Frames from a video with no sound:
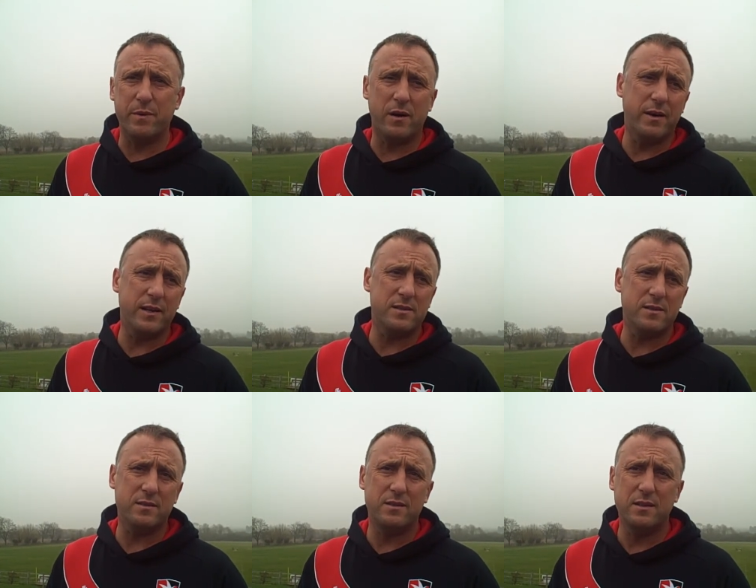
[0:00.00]
Barnett
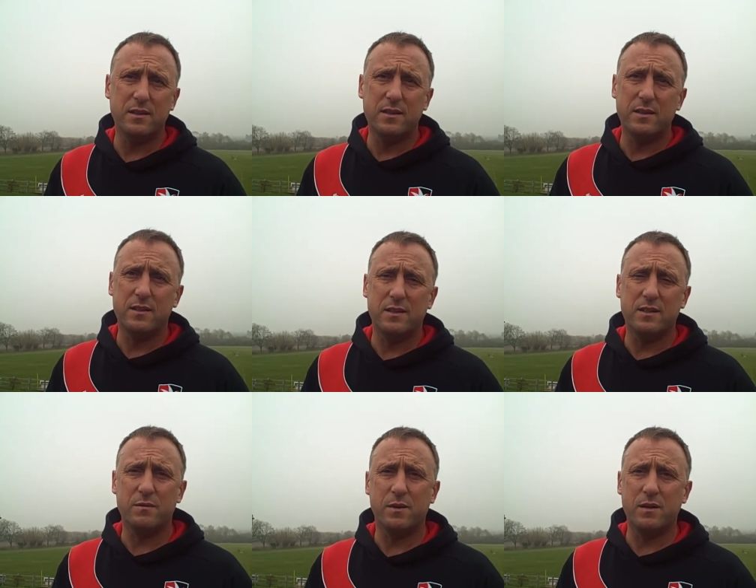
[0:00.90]
and
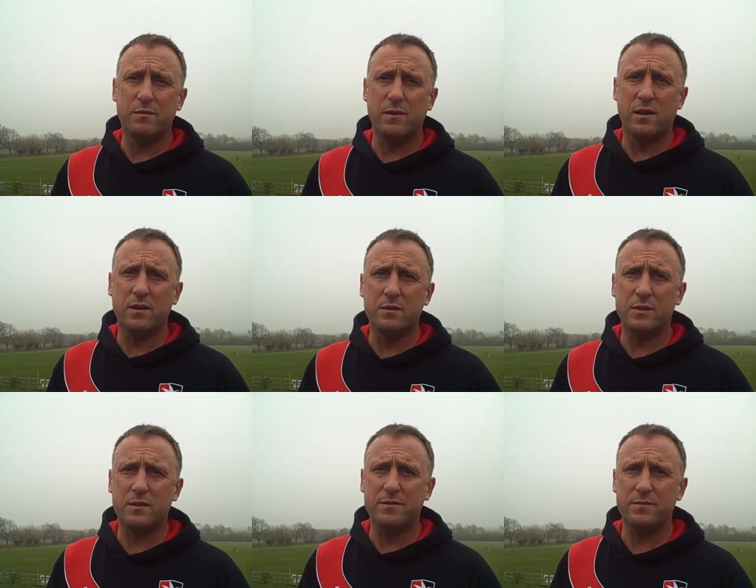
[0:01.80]
and Marlon himself.